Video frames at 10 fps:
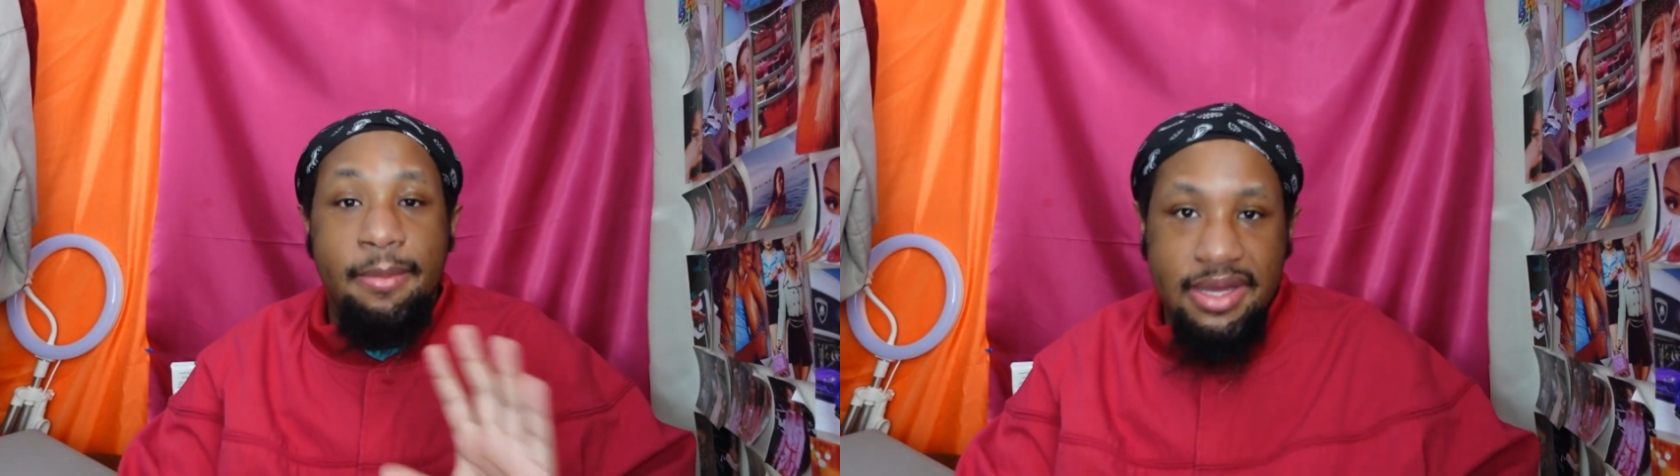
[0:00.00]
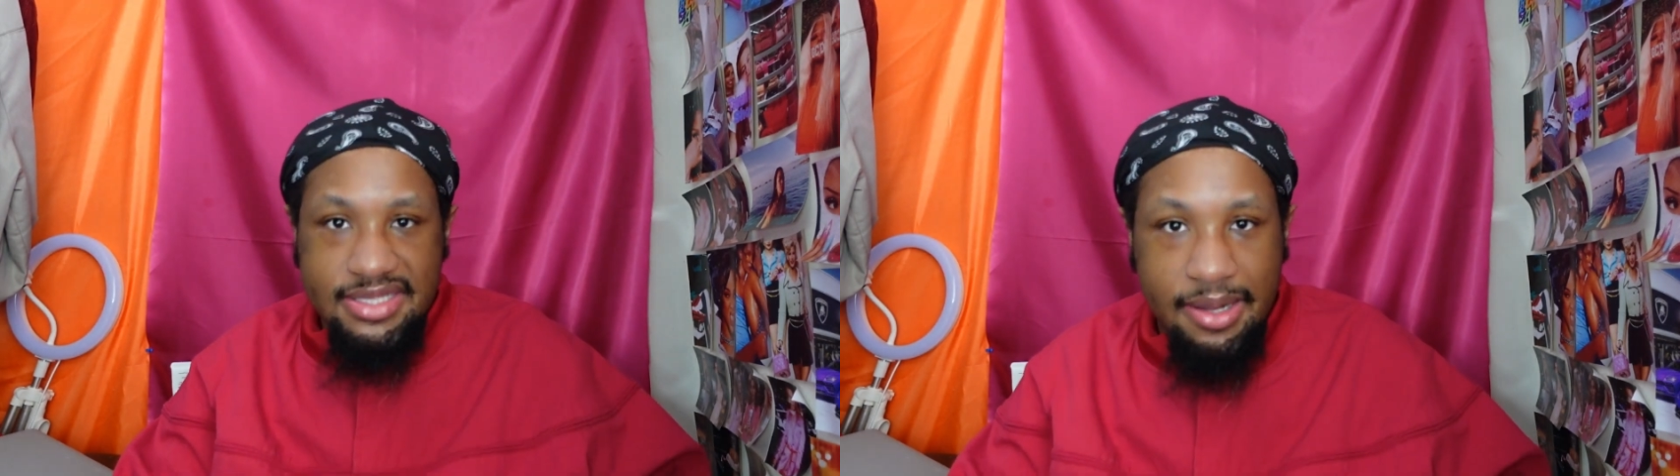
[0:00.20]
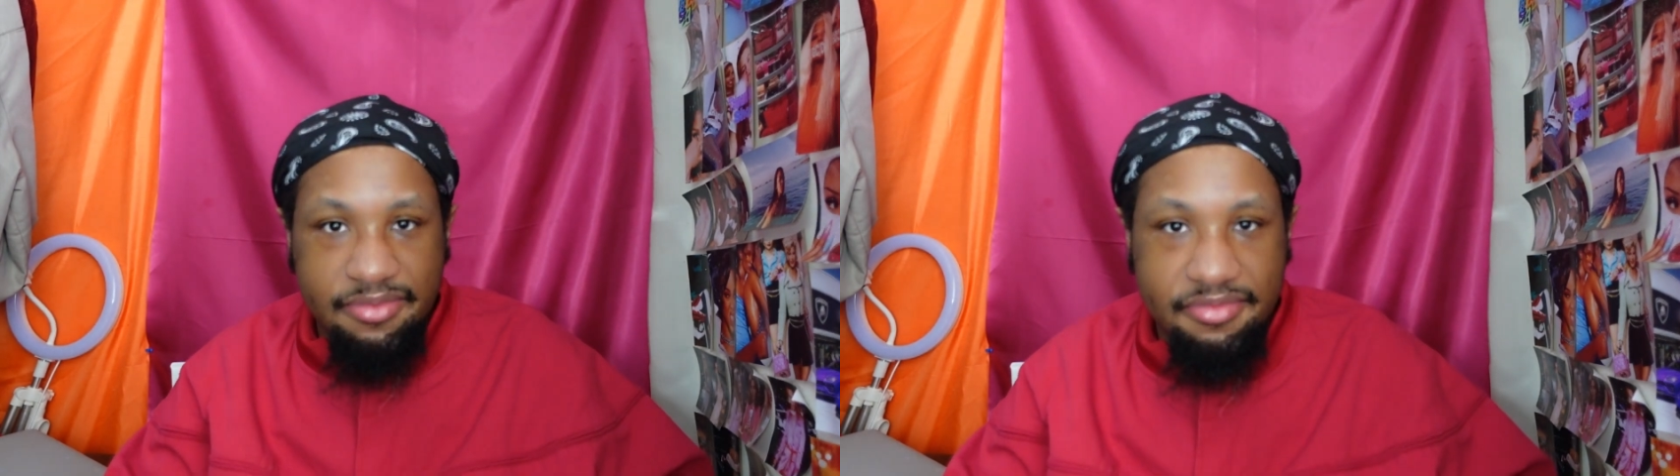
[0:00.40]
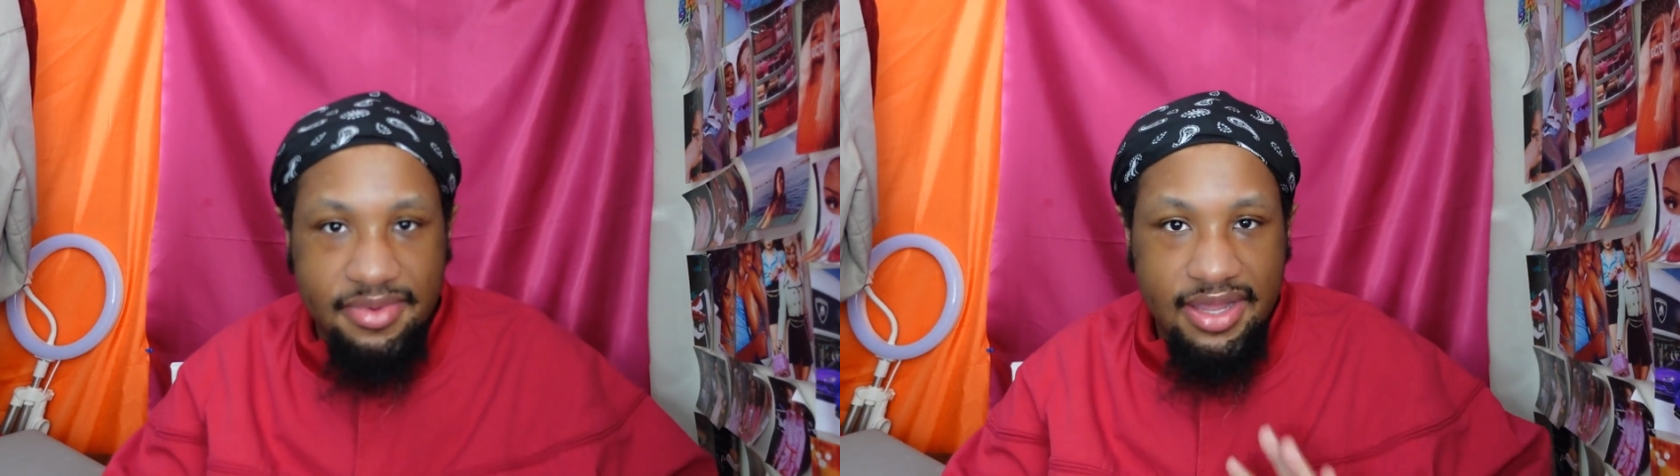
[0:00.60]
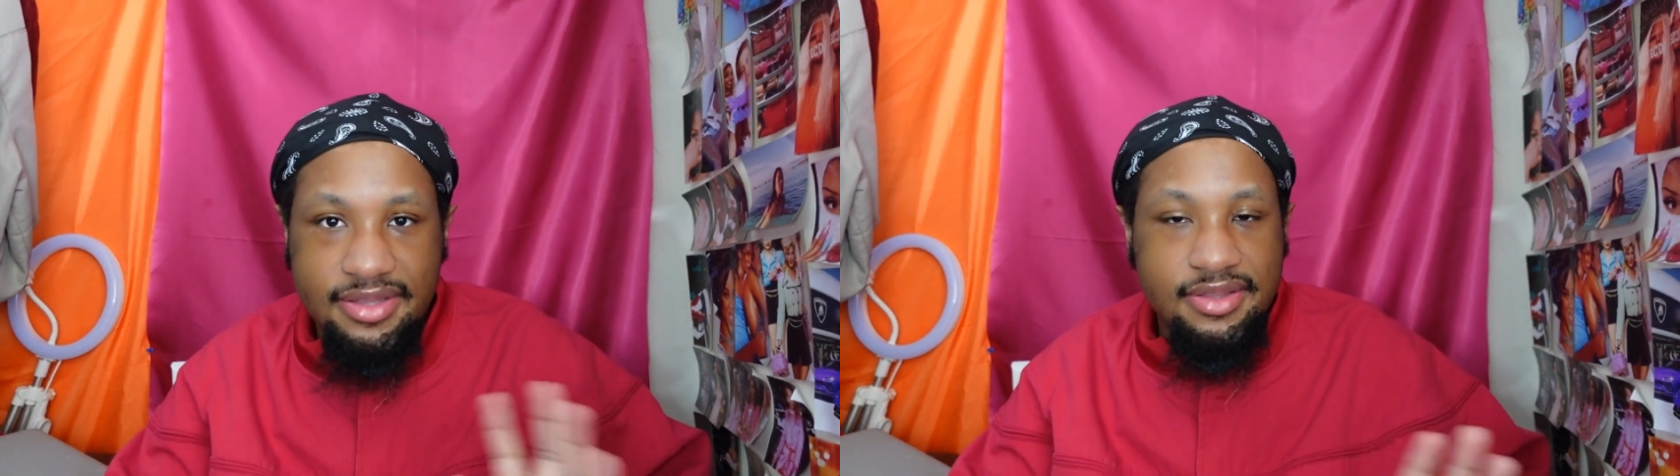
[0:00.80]
my top
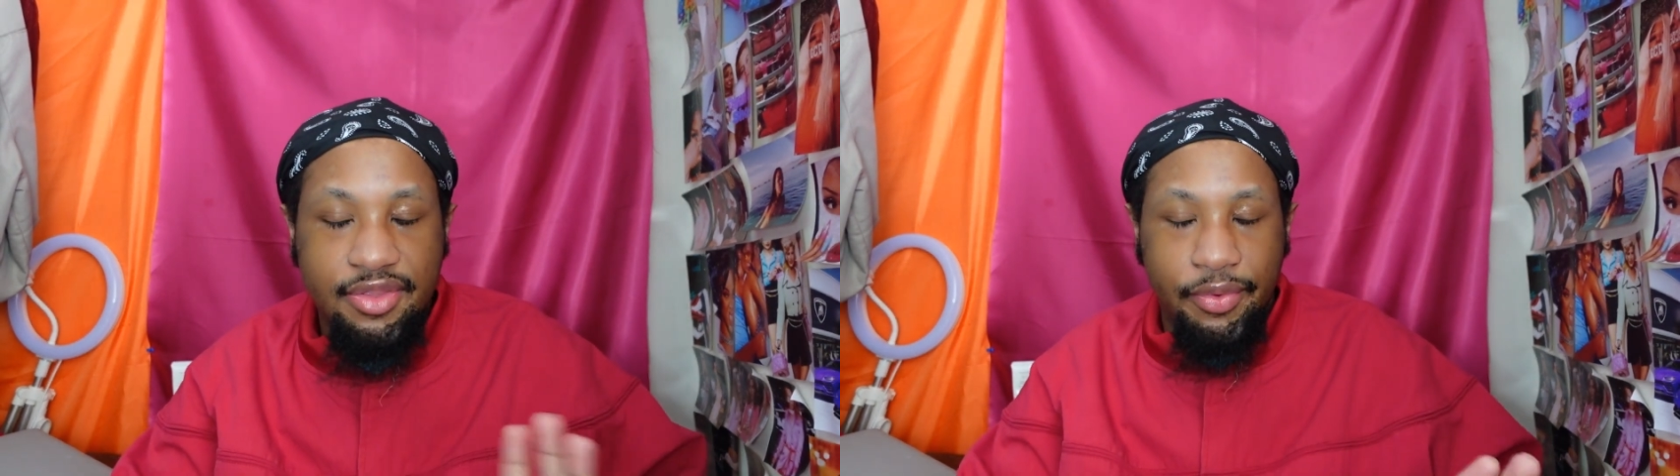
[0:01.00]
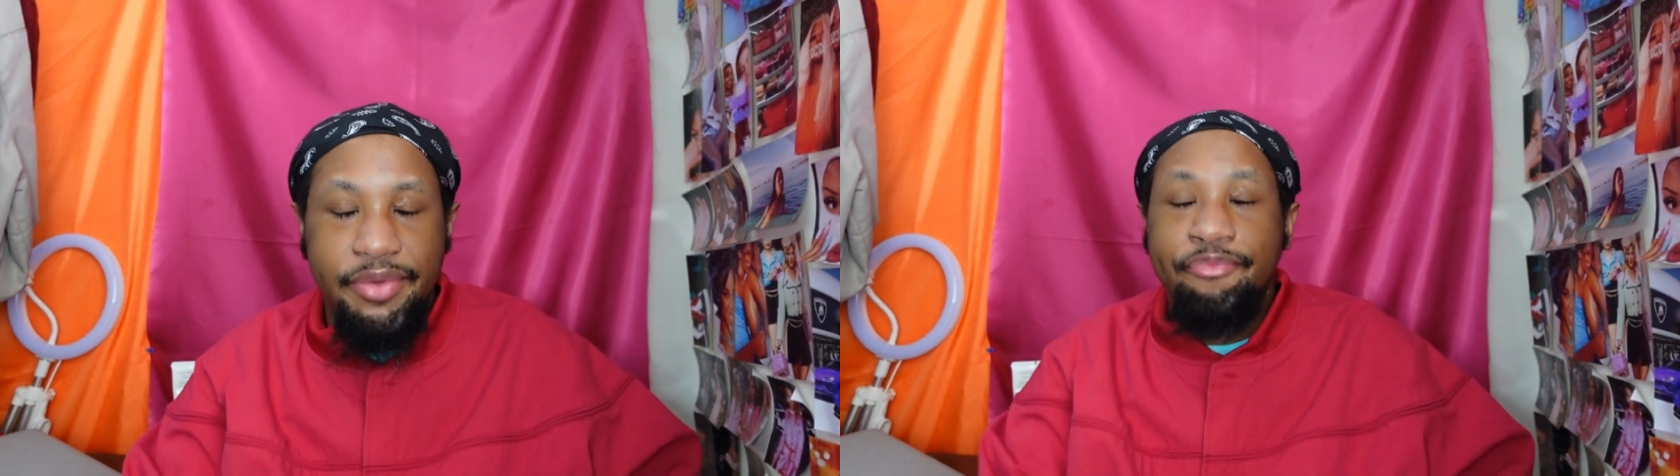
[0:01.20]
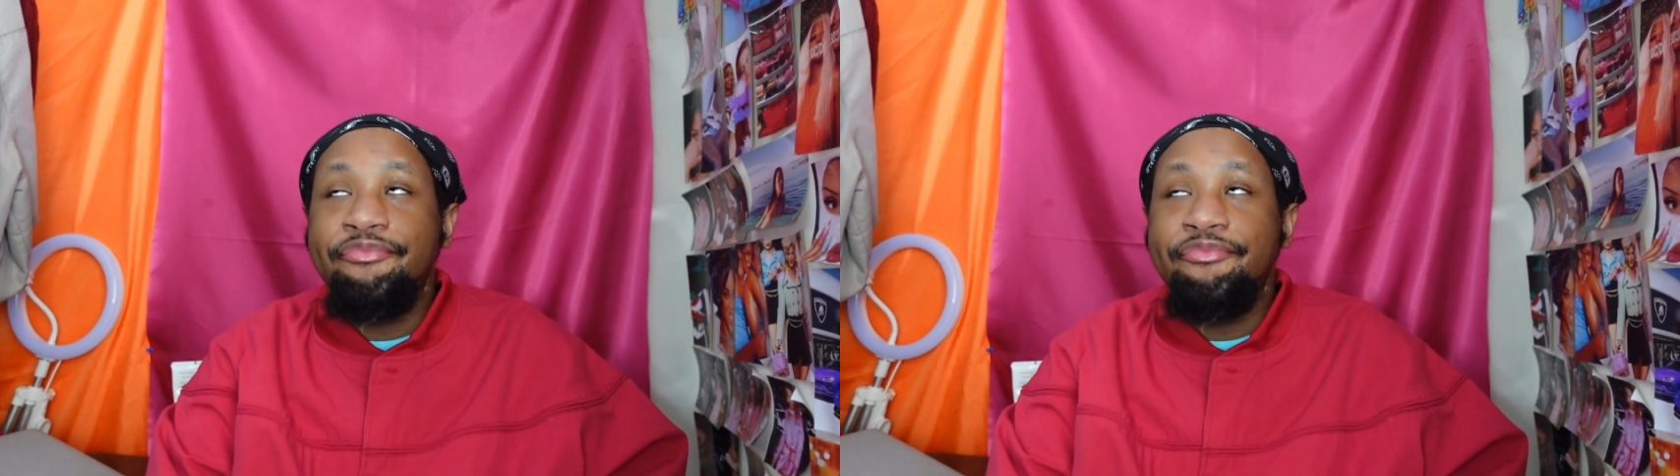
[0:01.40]
like 3.